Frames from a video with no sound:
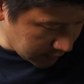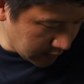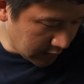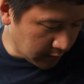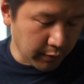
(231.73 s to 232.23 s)
the
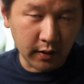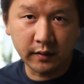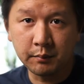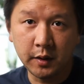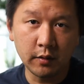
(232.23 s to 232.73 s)
other part,
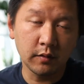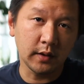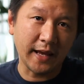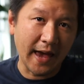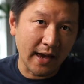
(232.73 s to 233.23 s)
the build,
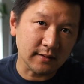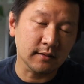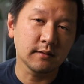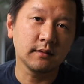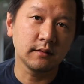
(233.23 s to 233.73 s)
the
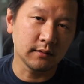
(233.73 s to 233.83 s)
caster,